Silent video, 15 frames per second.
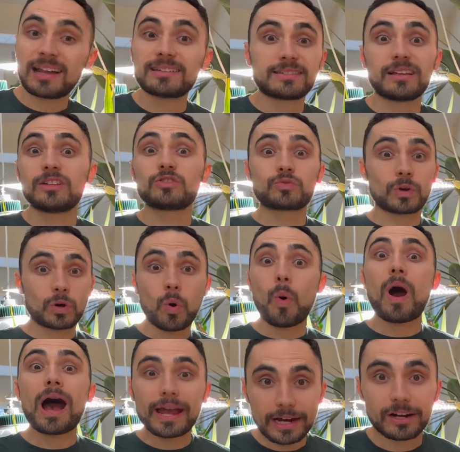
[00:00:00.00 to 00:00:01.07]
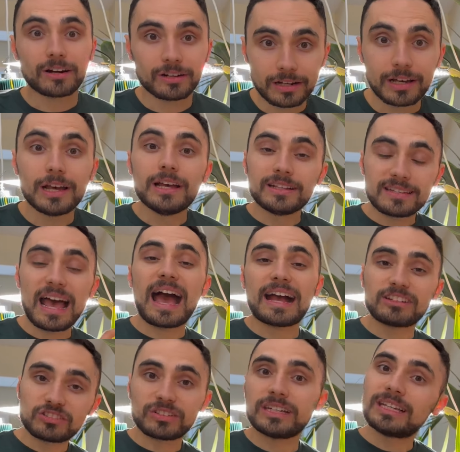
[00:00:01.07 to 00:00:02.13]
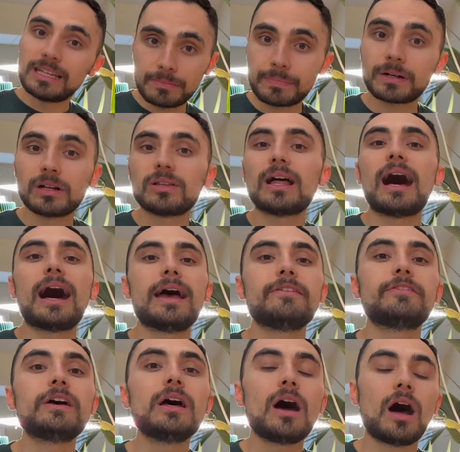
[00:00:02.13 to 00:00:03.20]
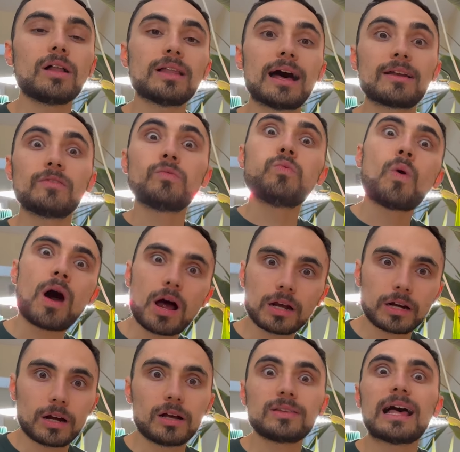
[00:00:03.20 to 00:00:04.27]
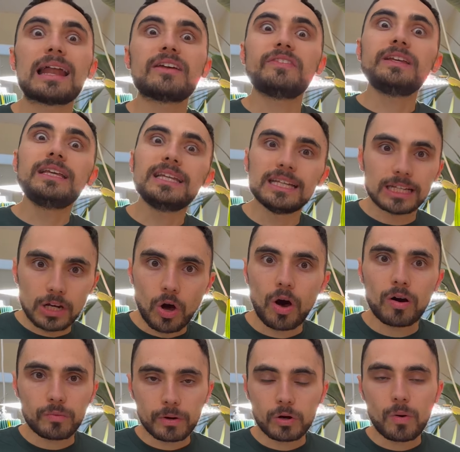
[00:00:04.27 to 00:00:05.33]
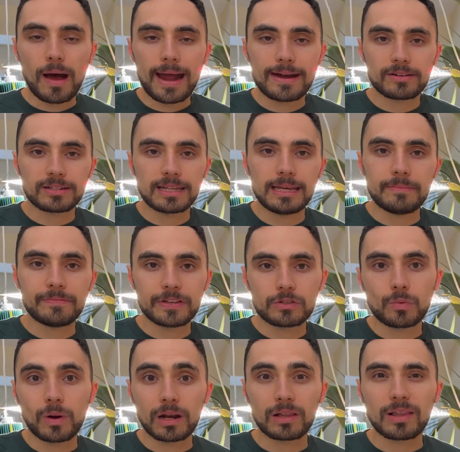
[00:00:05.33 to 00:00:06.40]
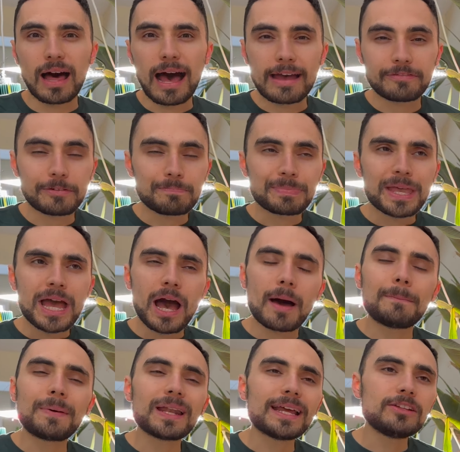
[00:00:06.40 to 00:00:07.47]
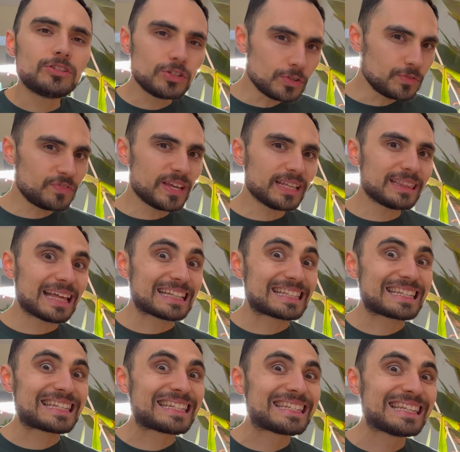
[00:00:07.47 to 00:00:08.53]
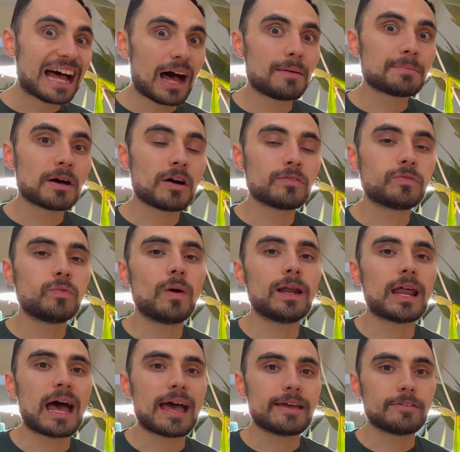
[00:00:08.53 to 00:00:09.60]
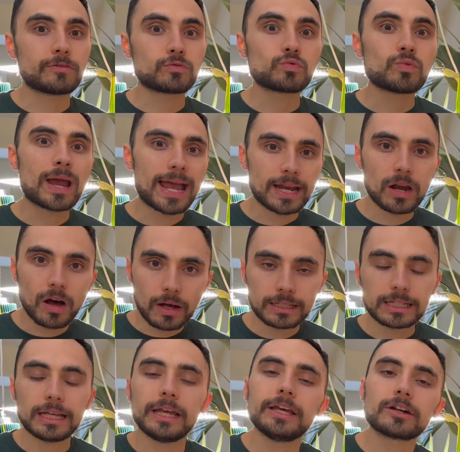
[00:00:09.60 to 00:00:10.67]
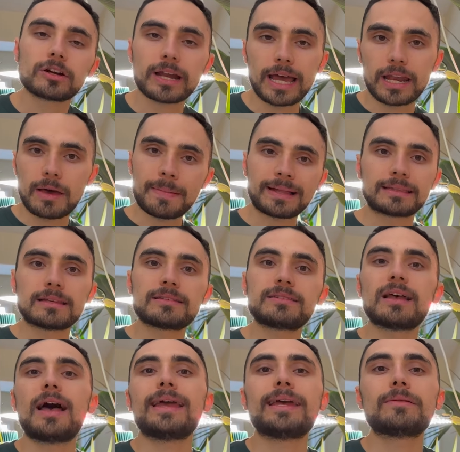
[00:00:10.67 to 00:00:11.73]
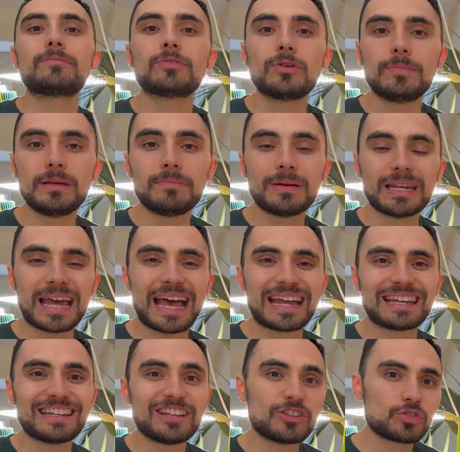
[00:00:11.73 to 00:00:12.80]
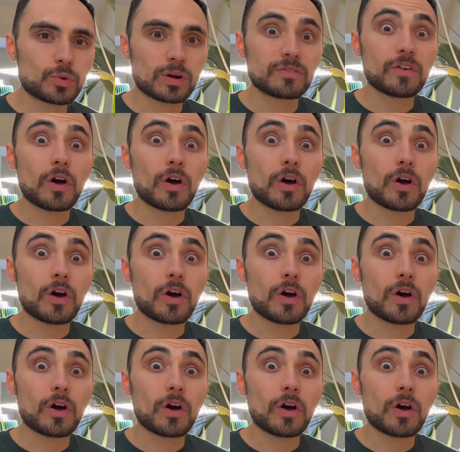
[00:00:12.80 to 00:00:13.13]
of sun's required to actually keep it alive. A lot of water, a lot of heat, all required to keep this one alive. But I do think that some of what I have read on the internet about the Siam ruby banana is sort of